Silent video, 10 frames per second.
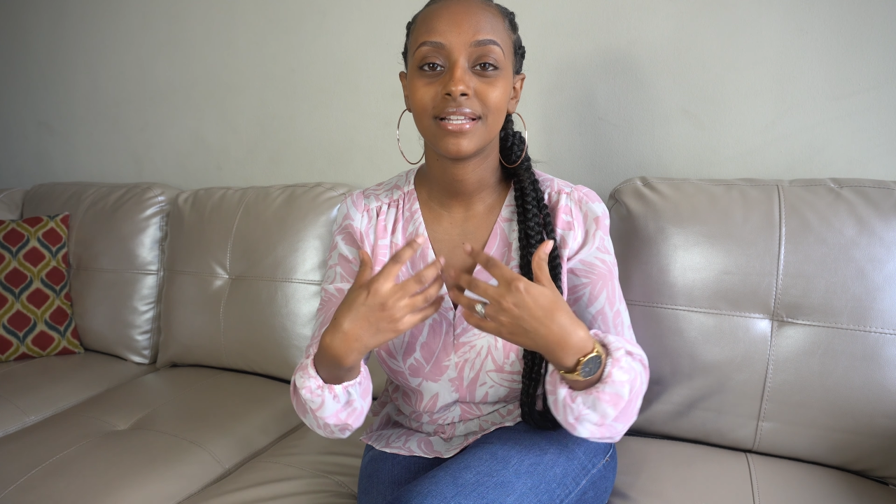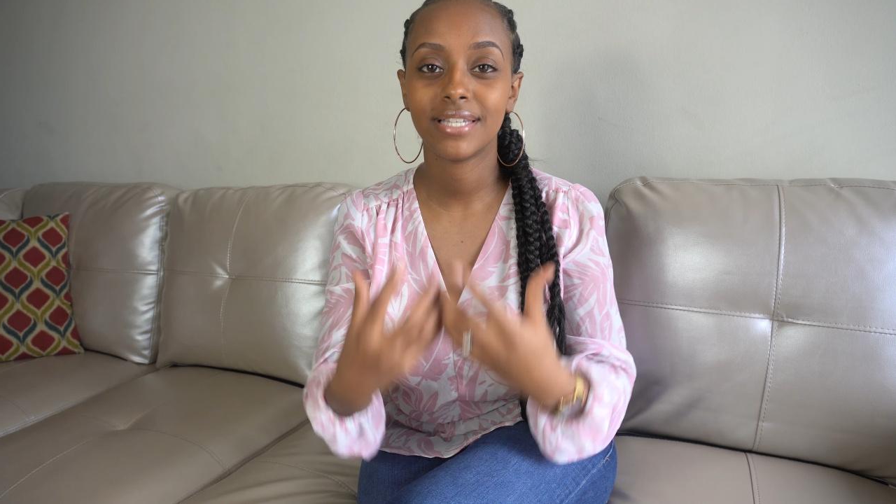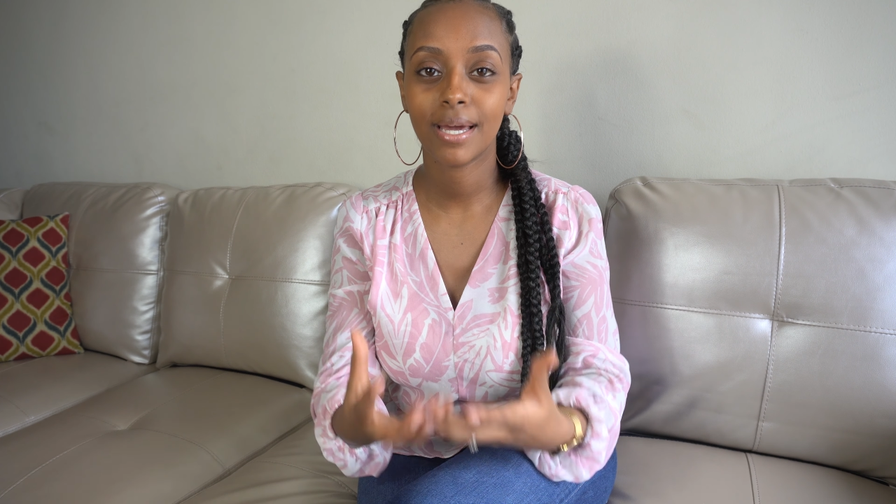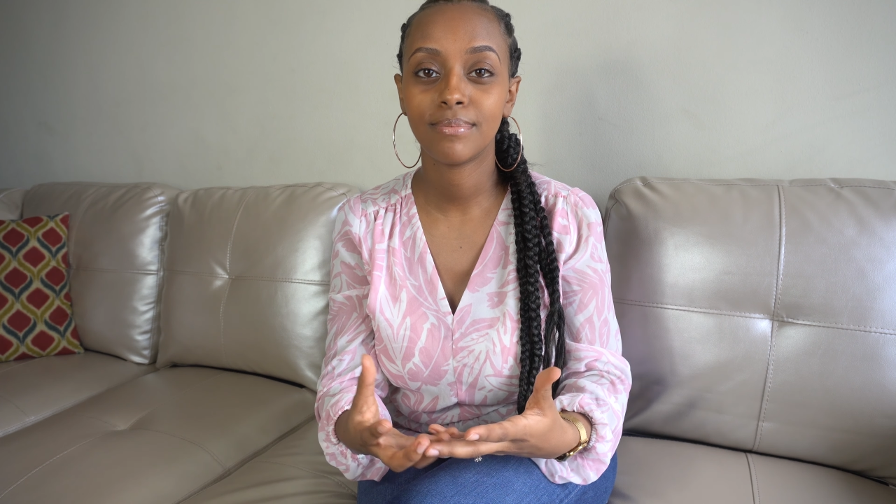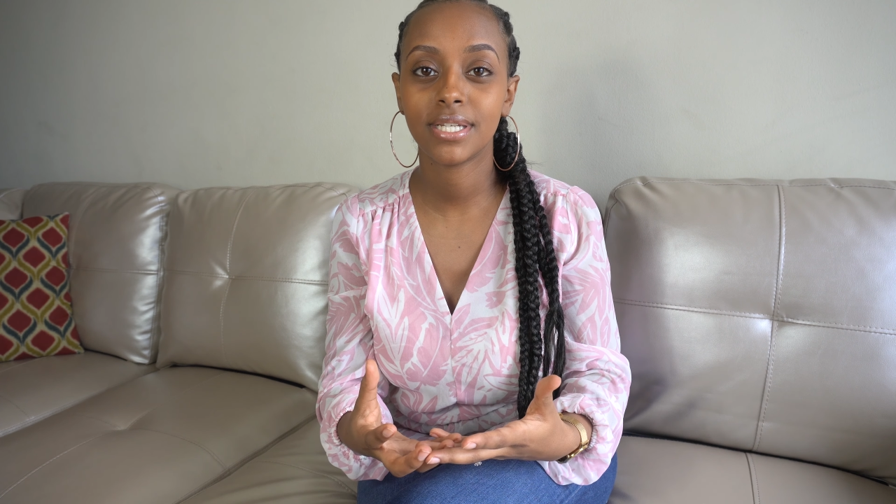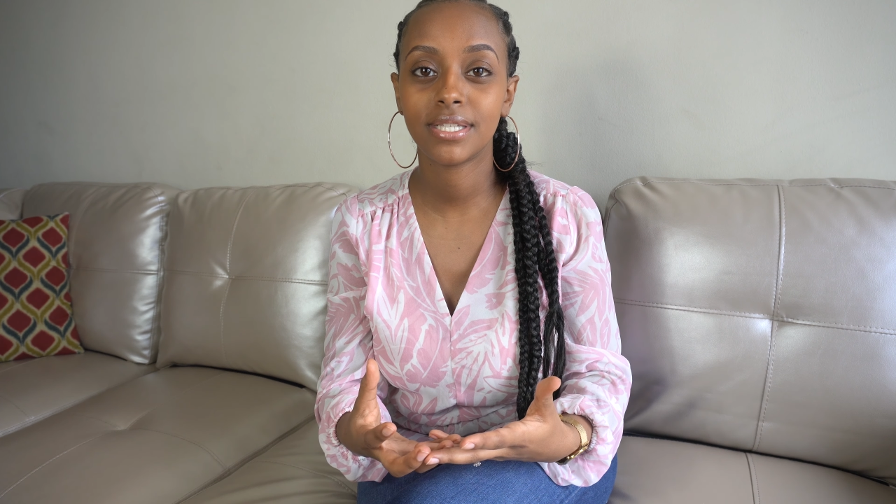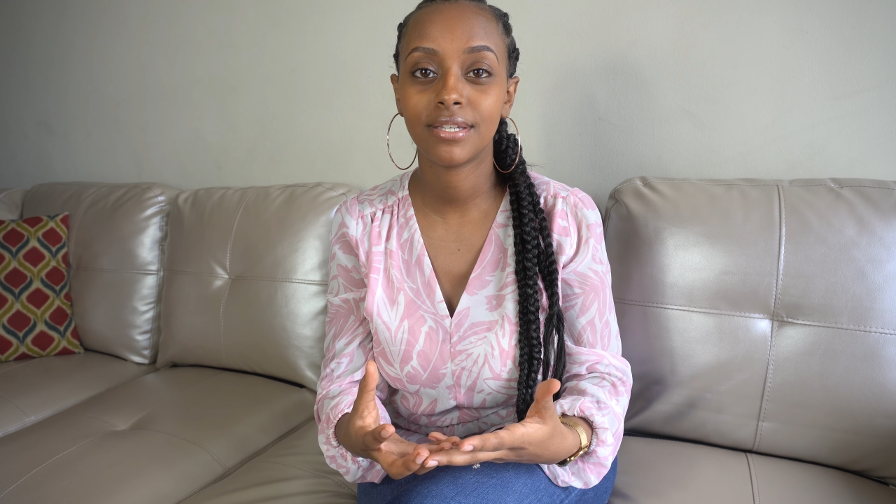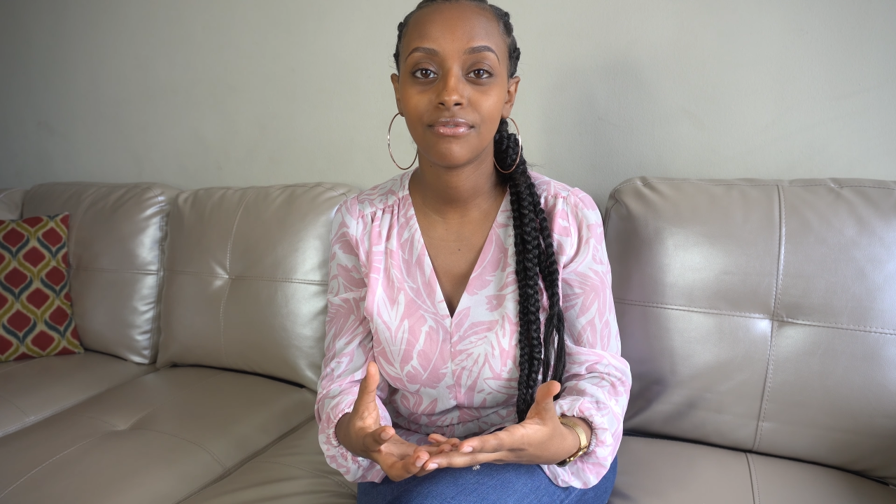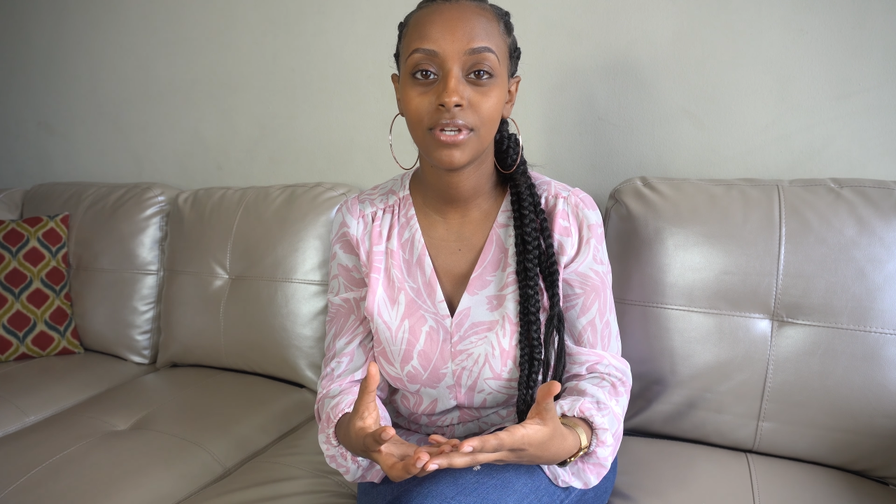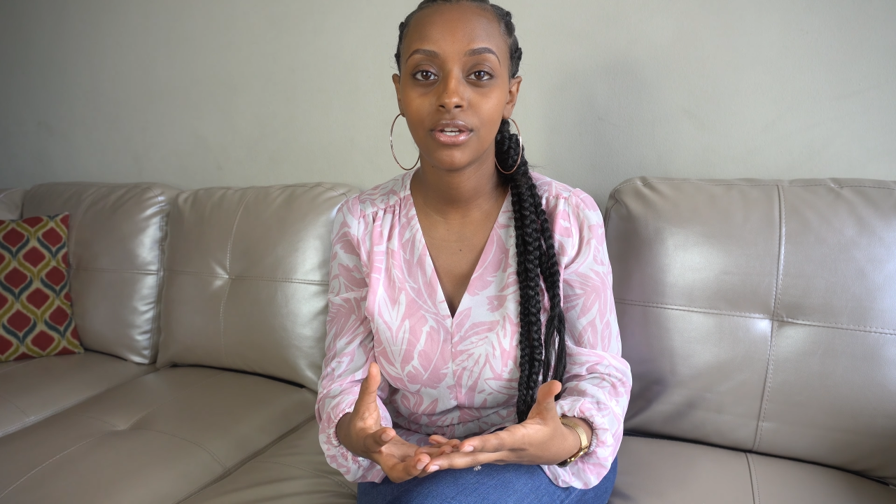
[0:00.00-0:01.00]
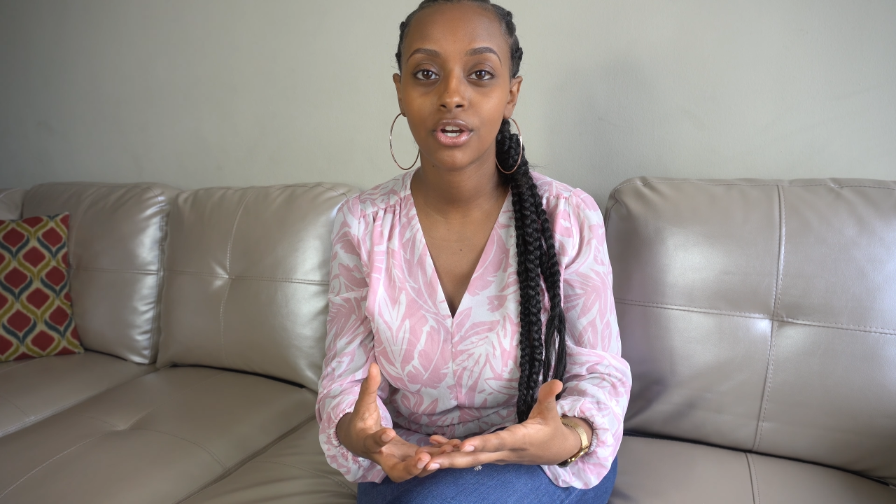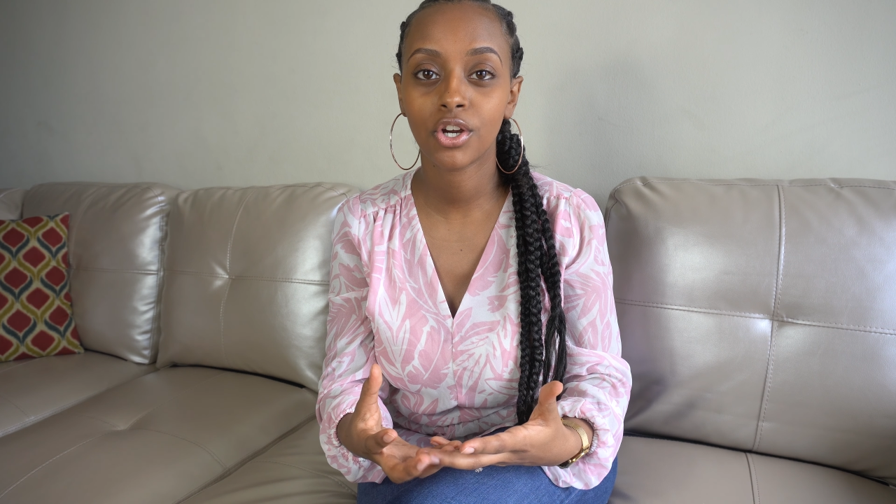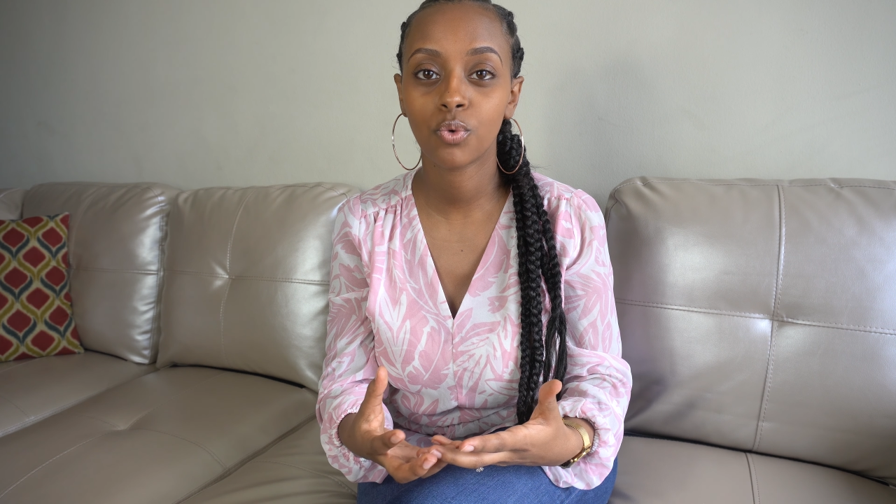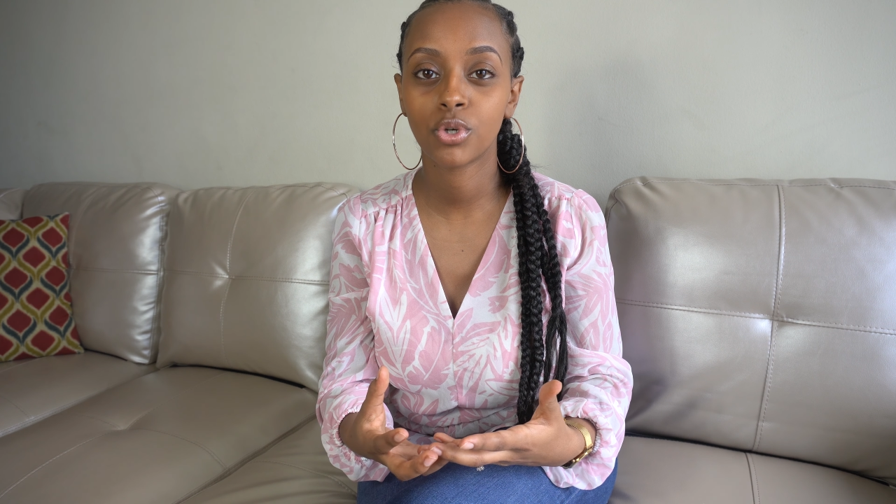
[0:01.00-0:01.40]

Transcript: attempted to feed her,